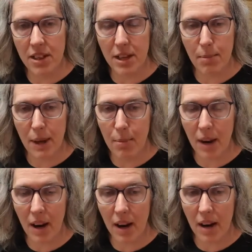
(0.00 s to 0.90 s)
think
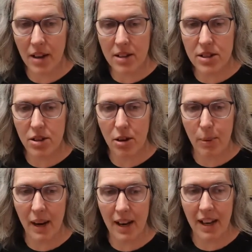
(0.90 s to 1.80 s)
people are
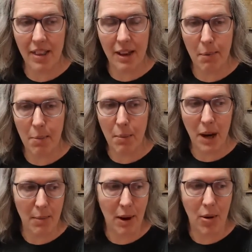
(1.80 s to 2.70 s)
stockpiling. I think people
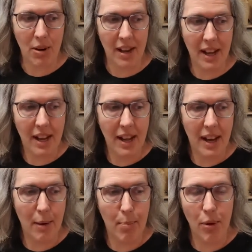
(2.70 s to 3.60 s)
might be holding
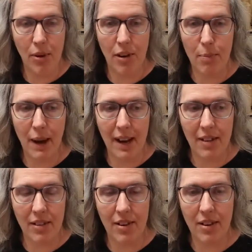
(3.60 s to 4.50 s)
a bottle of
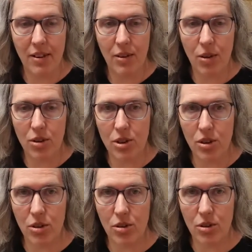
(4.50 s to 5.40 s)
paint or
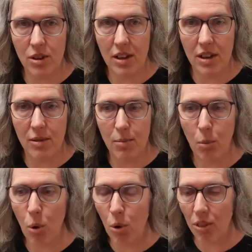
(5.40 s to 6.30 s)
two, you know,
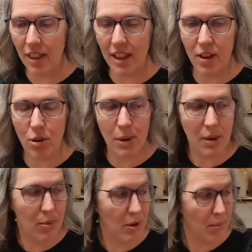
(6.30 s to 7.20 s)
more than they
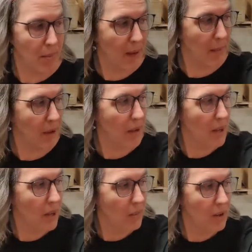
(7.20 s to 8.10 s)
normally would be, but
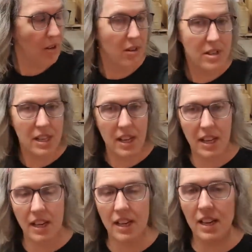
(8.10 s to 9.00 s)
we're not
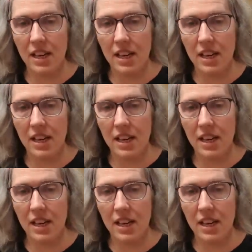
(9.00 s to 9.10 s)
seeing